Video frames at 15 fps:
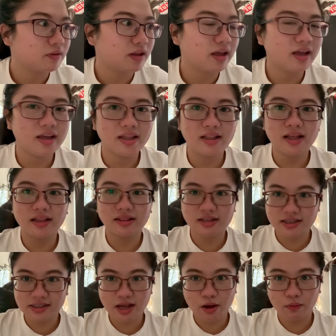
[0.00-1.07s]
And at
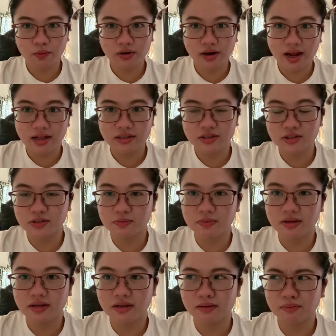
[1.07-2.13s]
this hour, I'll just
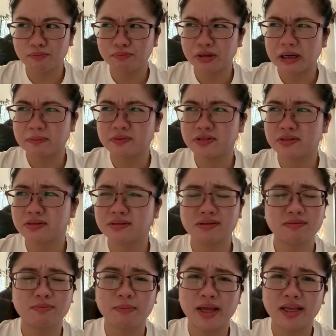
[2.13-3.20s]
be perhaps
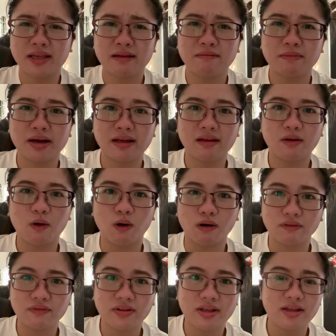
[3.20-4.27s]
making my
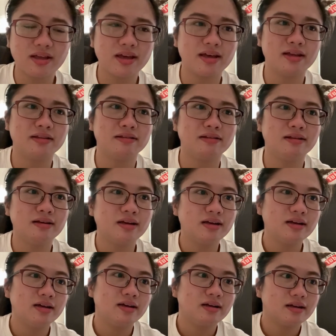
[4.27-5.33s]
coffee, and
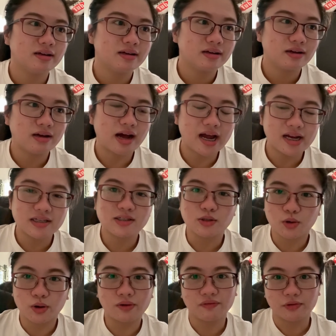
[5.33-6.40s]
iced
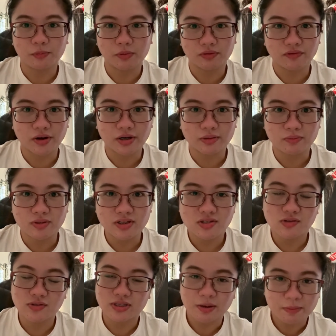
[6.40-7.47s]
coffee preferably.
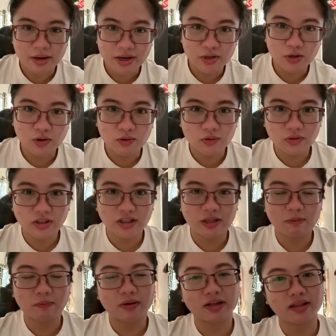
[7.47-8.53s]
So samahan niyo ako,
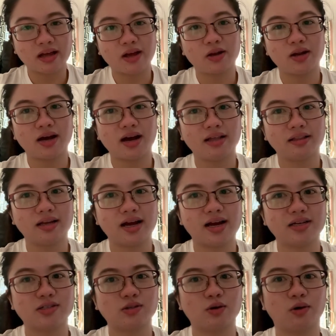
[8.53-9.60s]
titimpla tayo ng ating
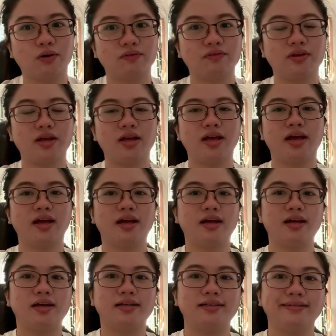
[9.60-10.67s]
iced coffee,
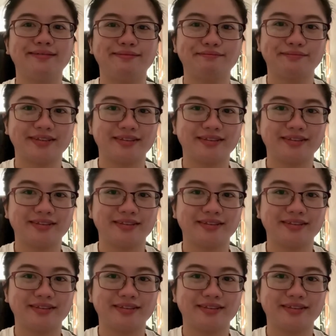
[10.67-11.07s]
and